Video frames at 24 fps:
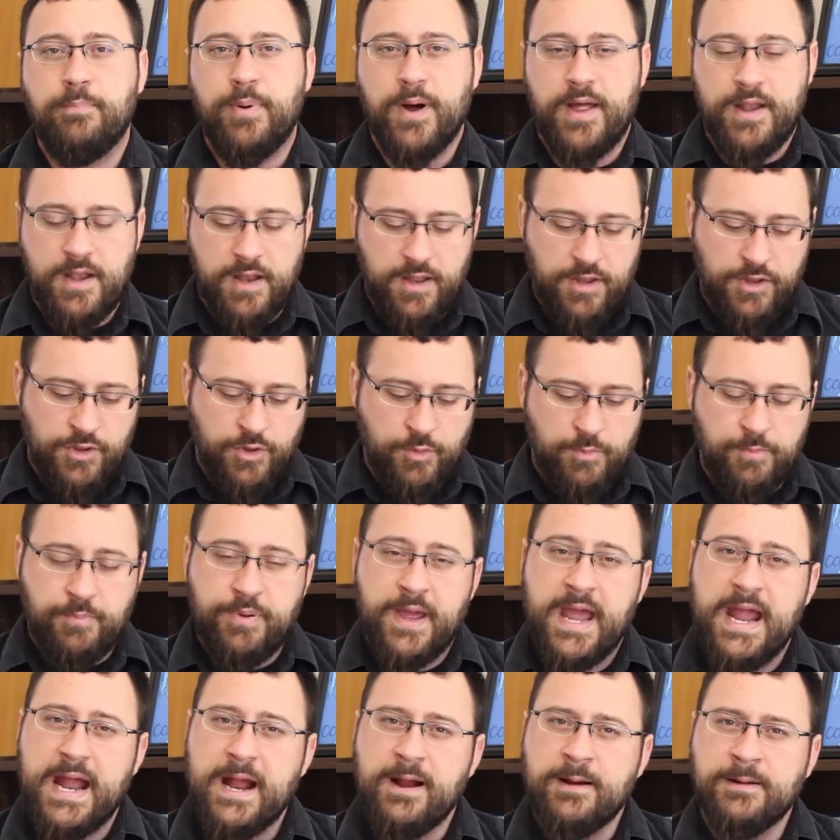but you
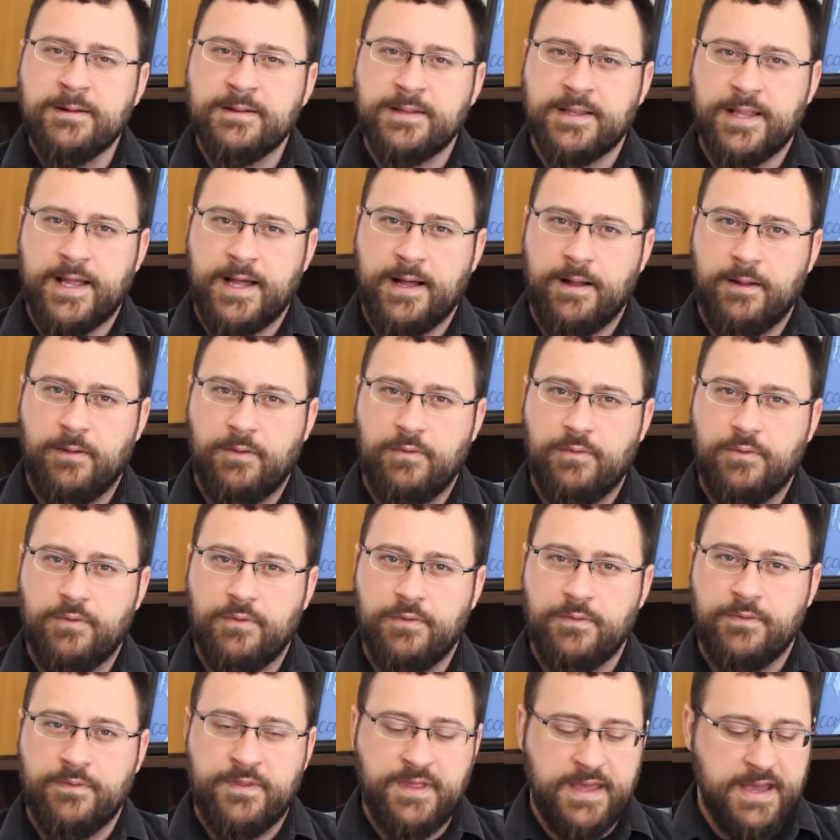parallel
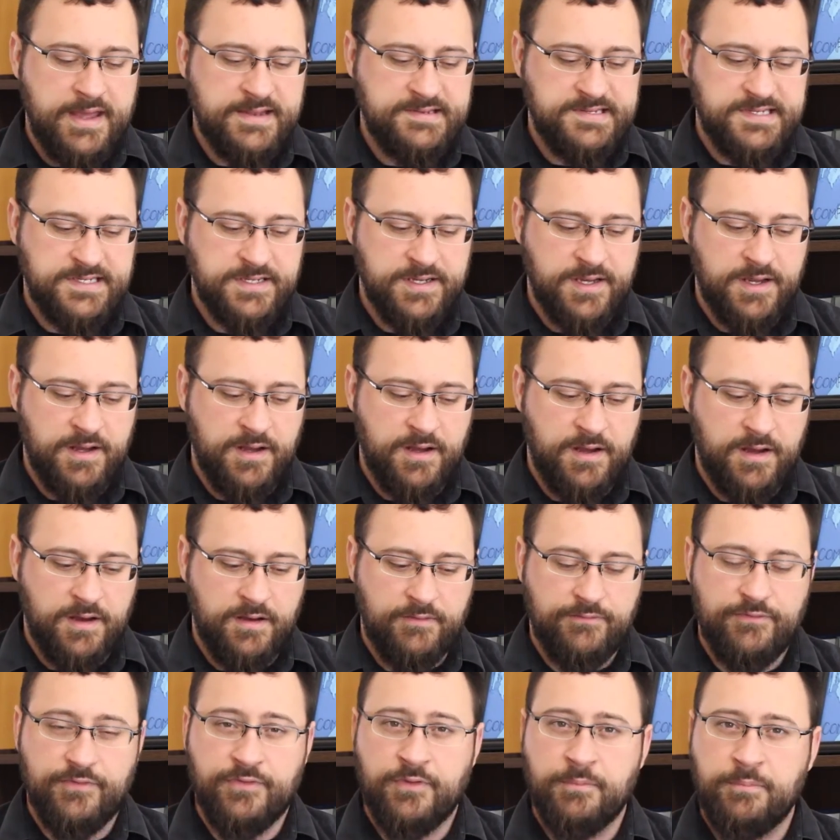the idea
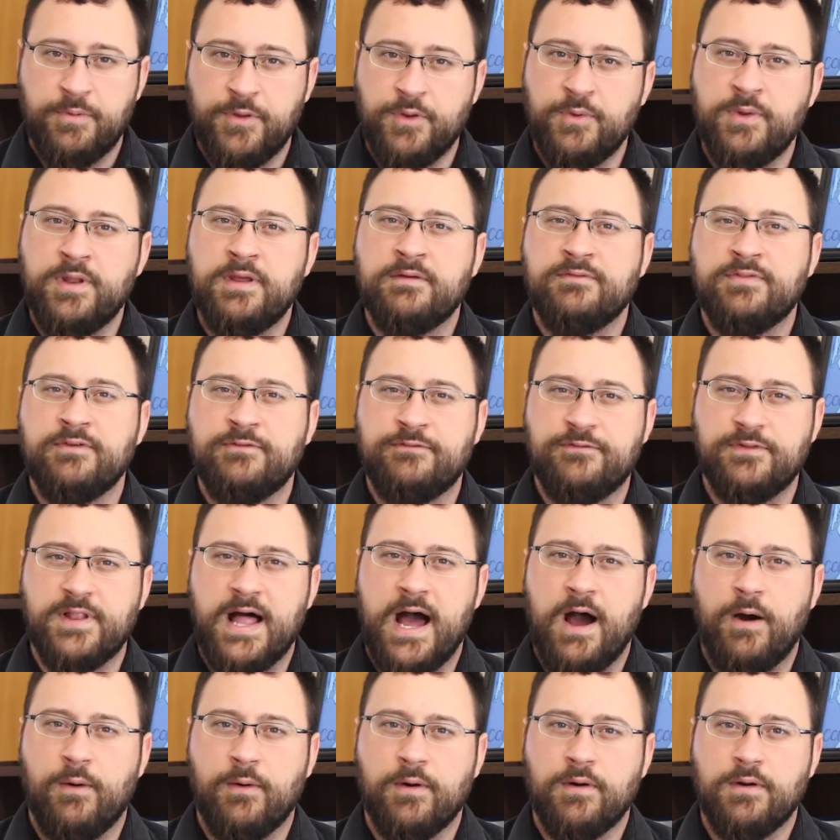of the beauty of the
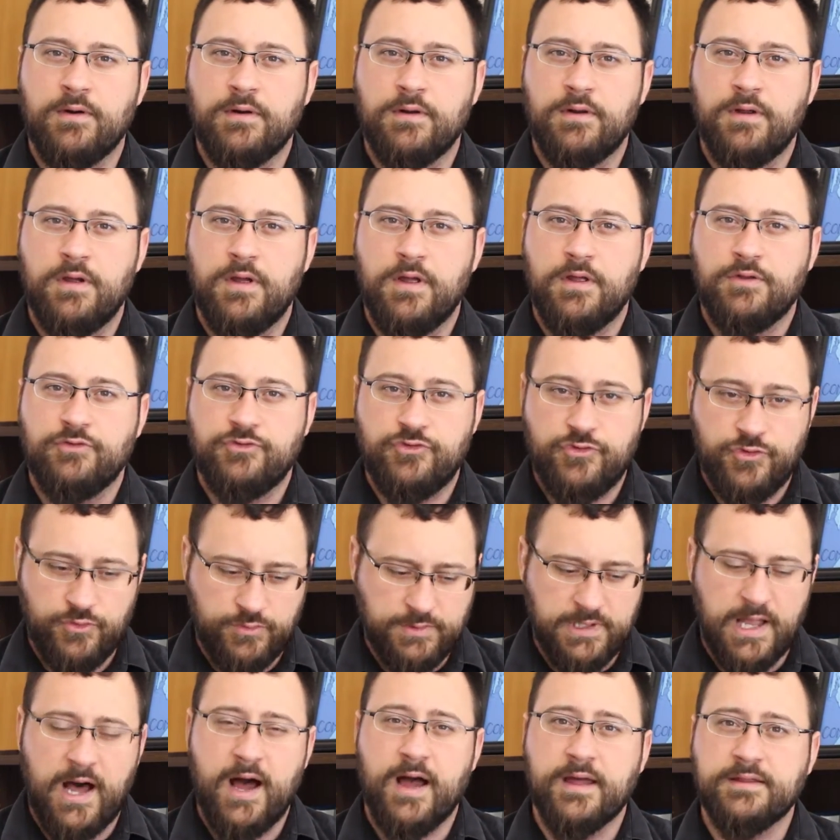flower,
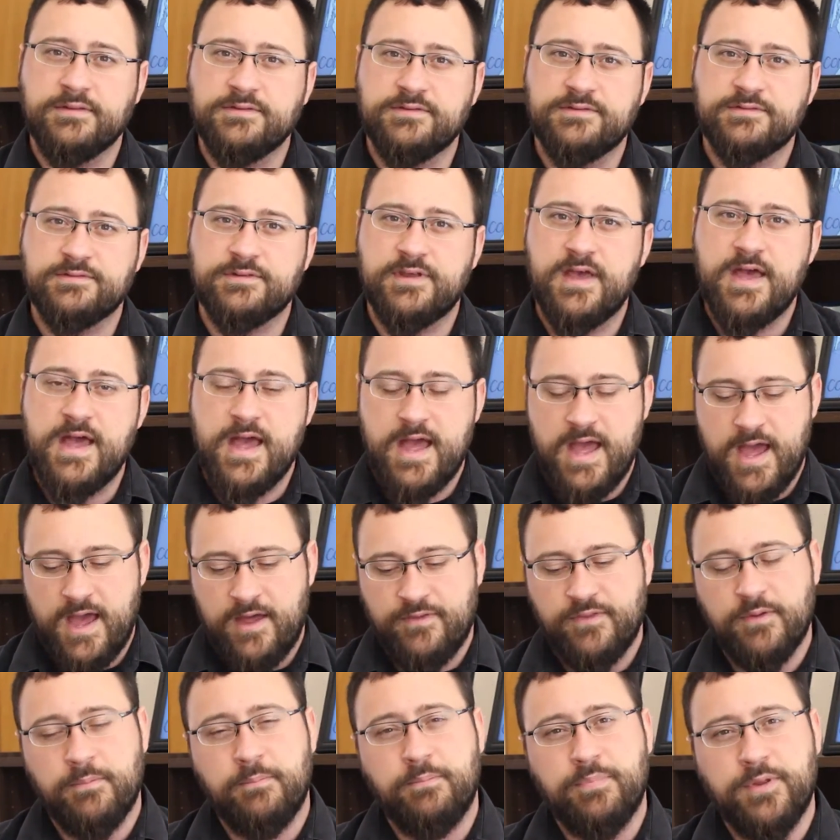2 lines,
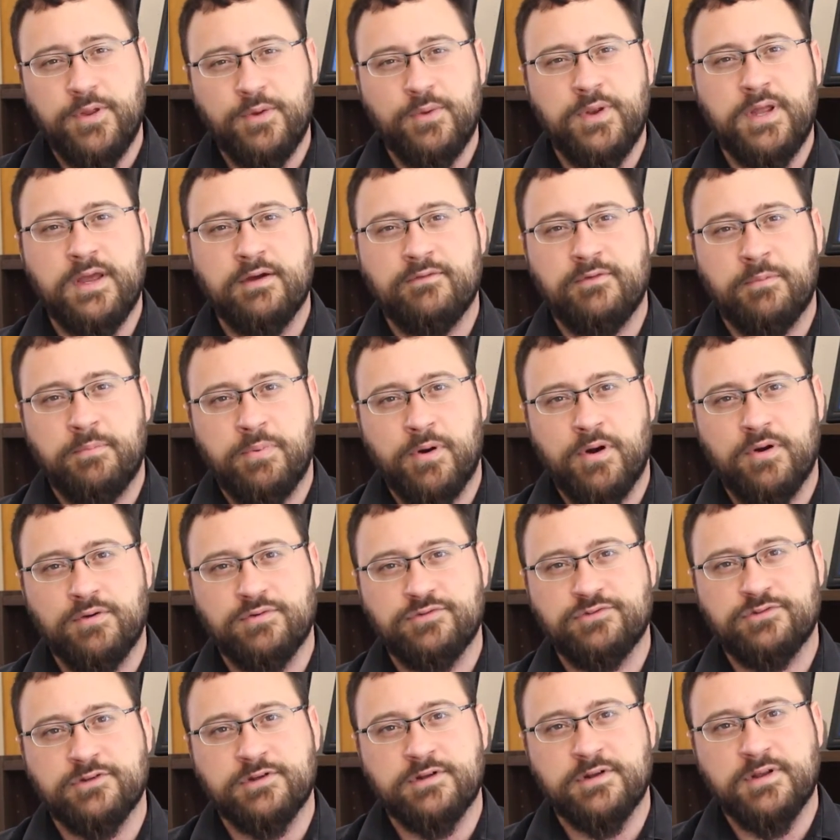and the beauty of a
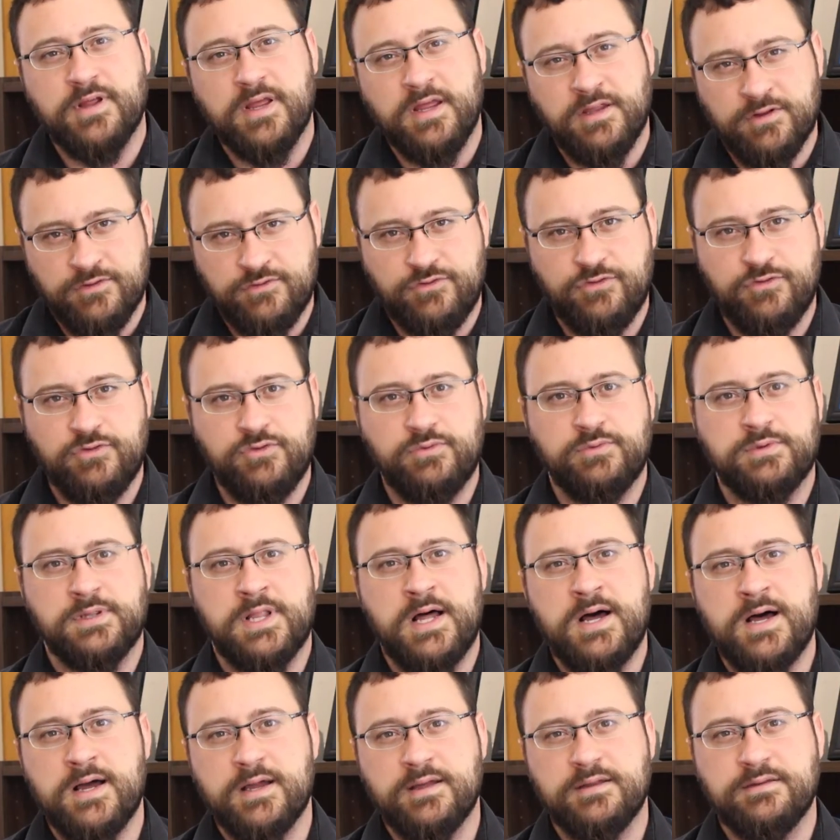person in 2
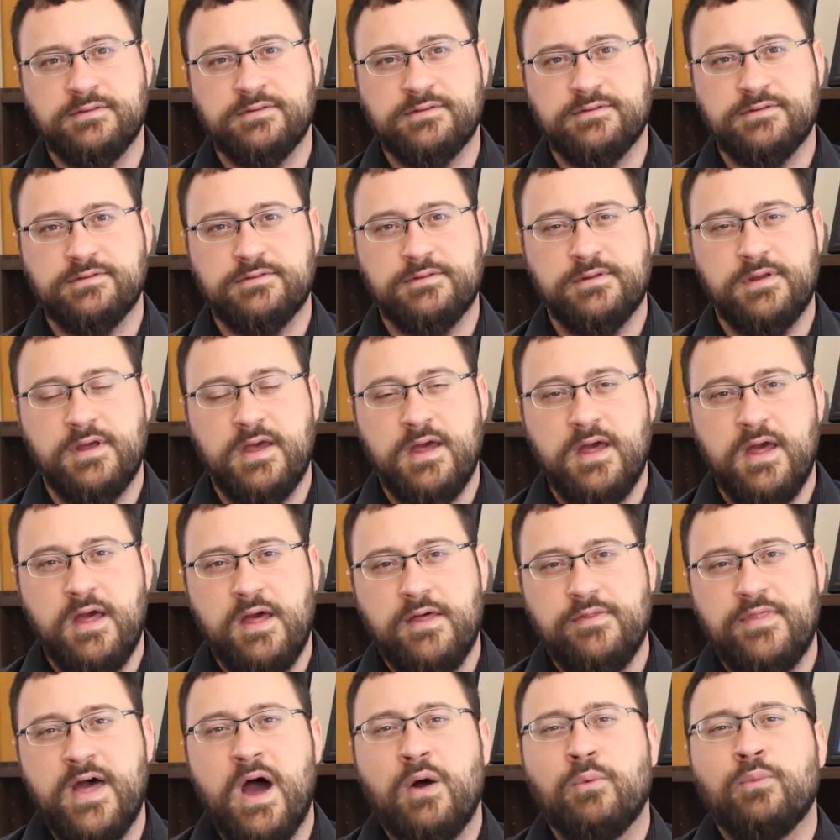lines.
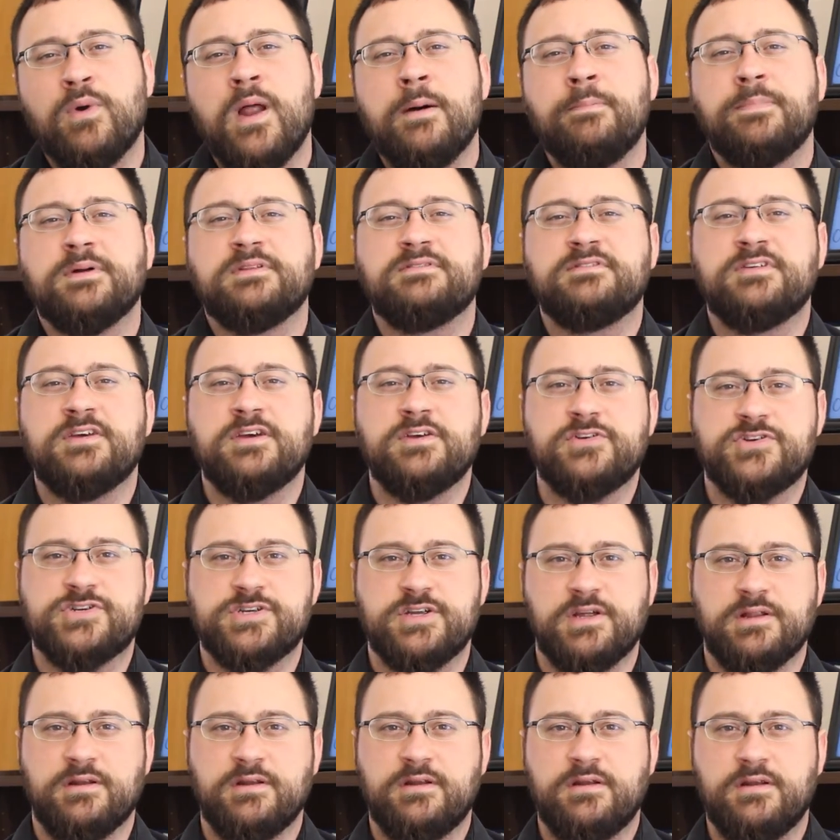That
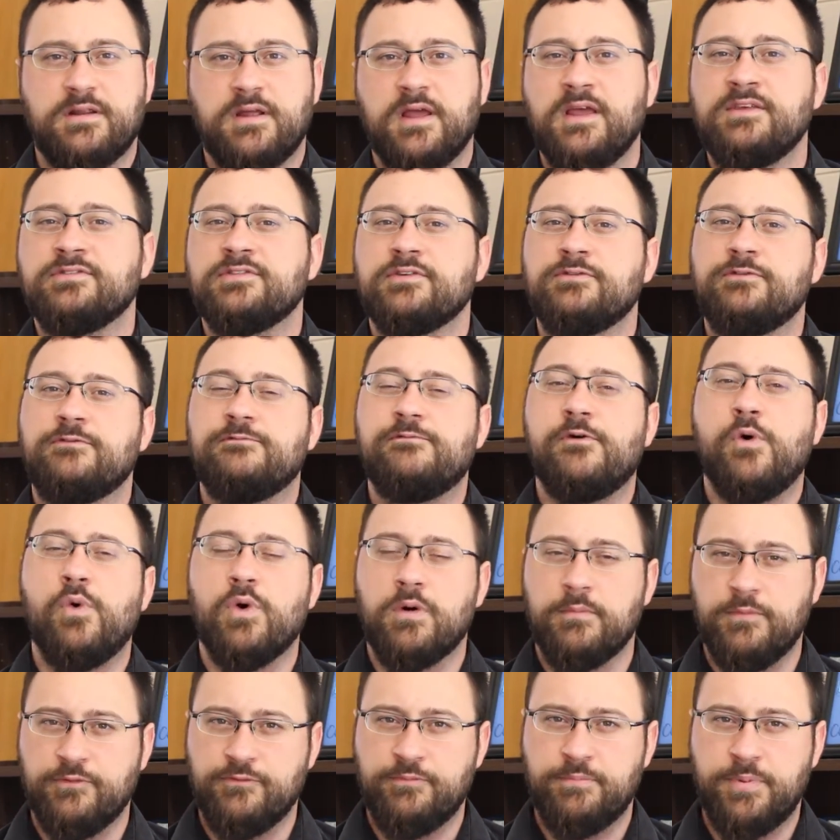repetition is a
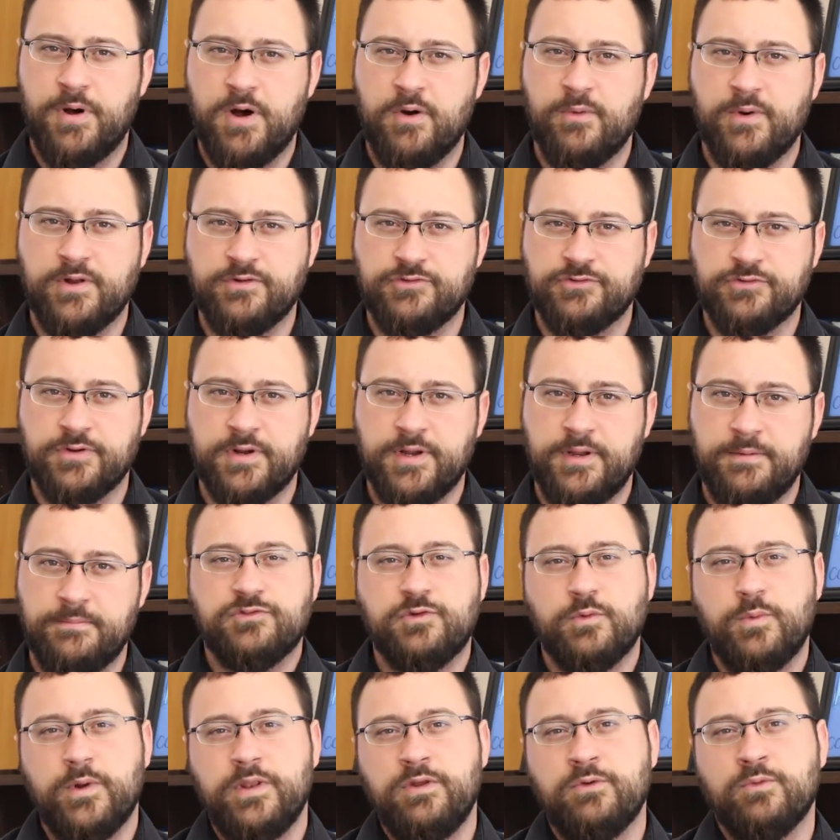form of poetry.
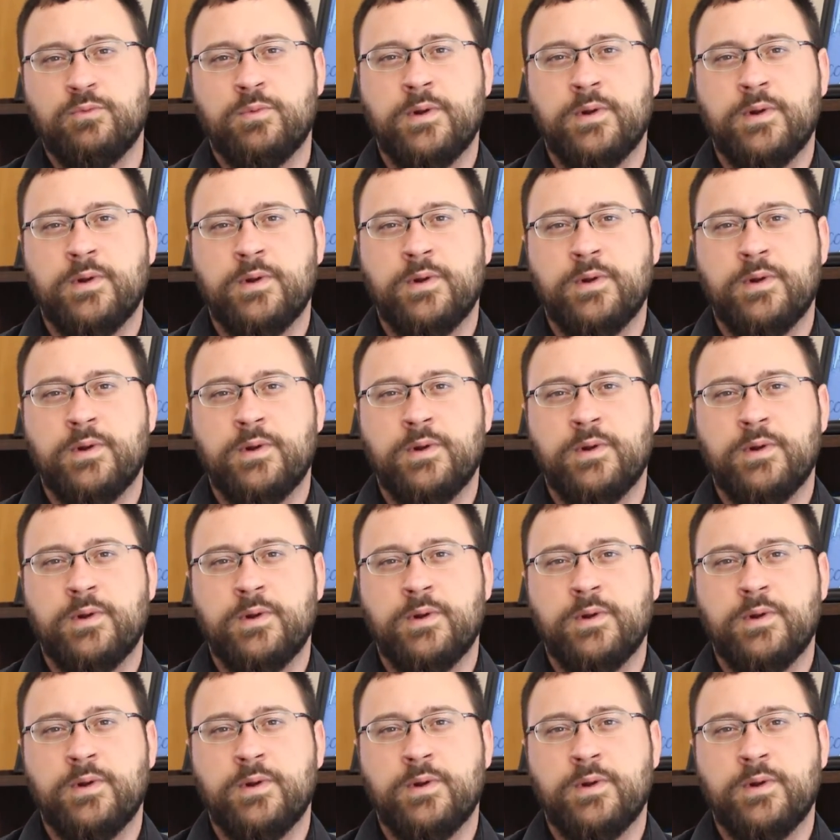So when